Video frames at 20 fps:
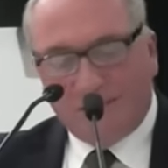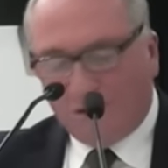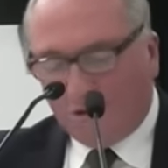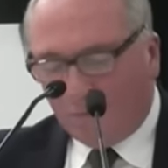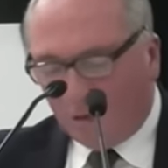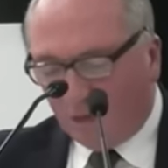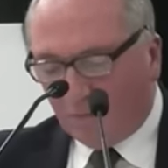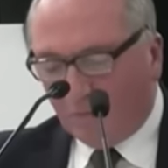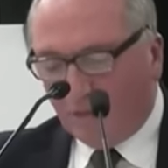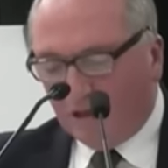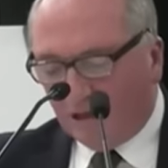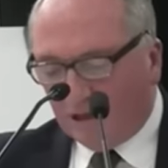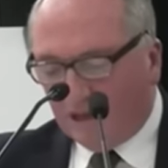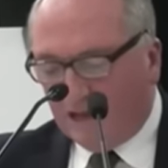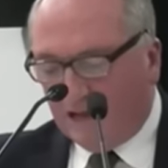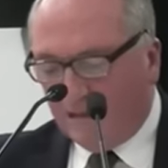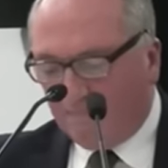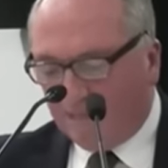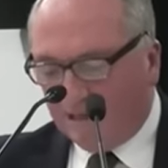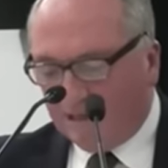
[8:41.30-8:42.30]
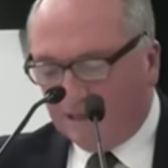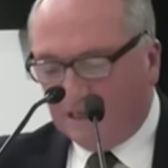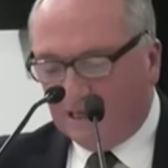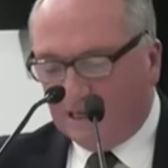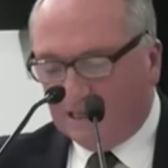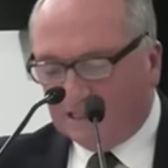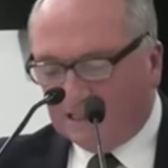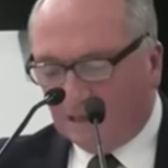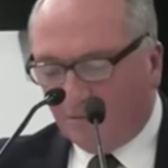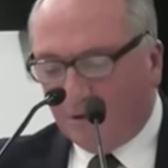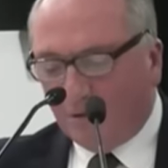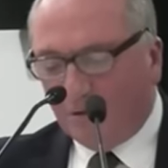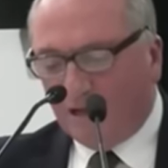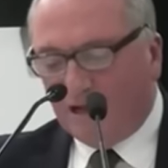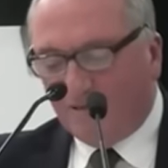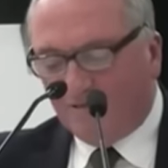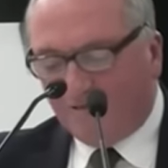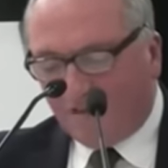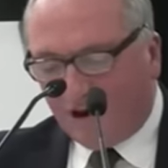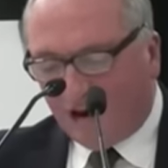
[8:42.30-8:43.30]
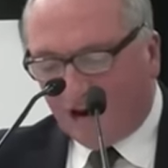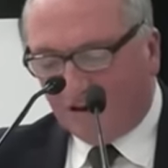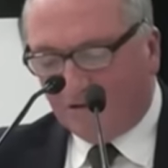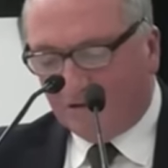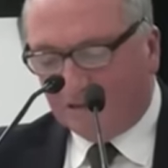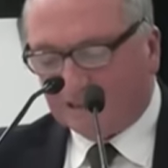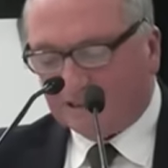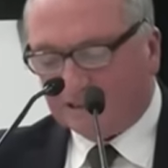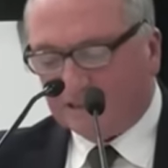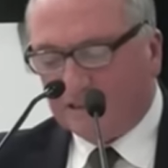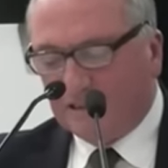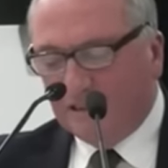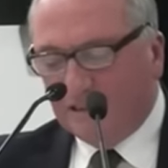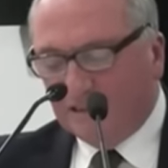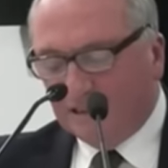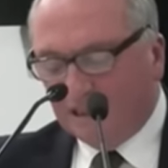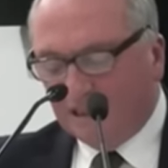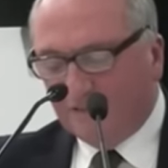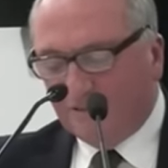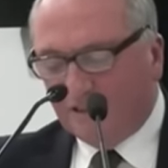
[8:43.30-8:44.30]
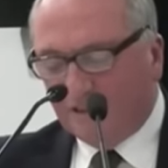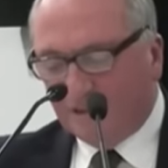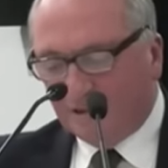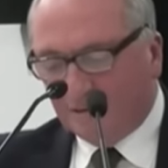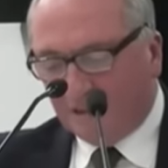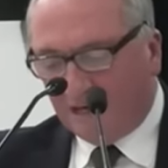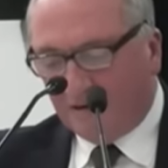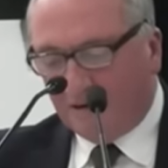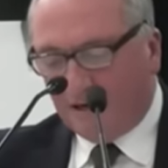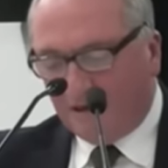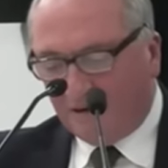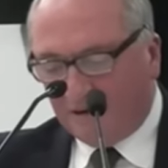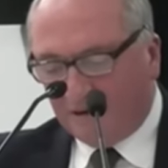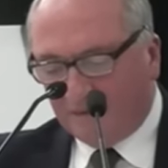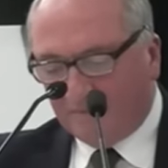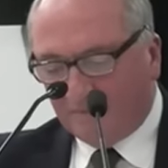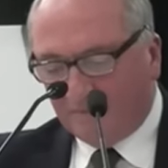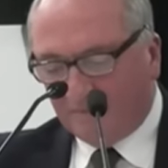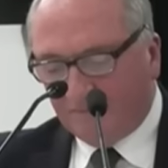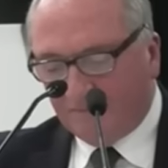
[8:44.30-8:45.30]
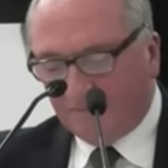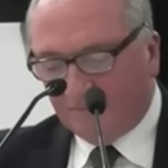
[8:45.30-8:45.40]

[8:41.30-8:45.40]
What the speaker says: What will happen is that we'll have fire risk delivered into our area.